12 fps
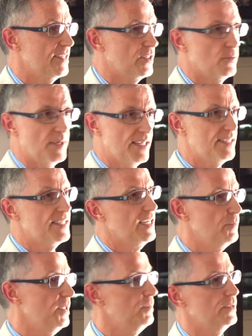So by the
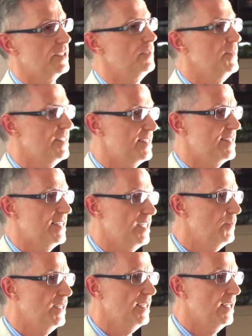time people come in to see
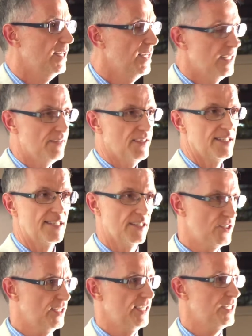me, they've had
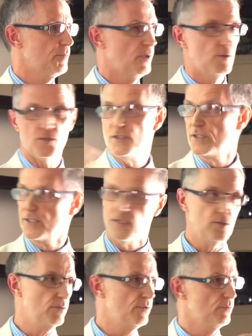such an exposure
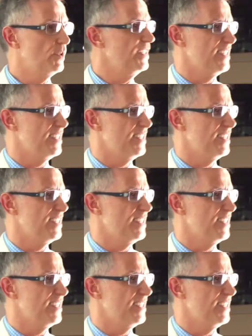to what is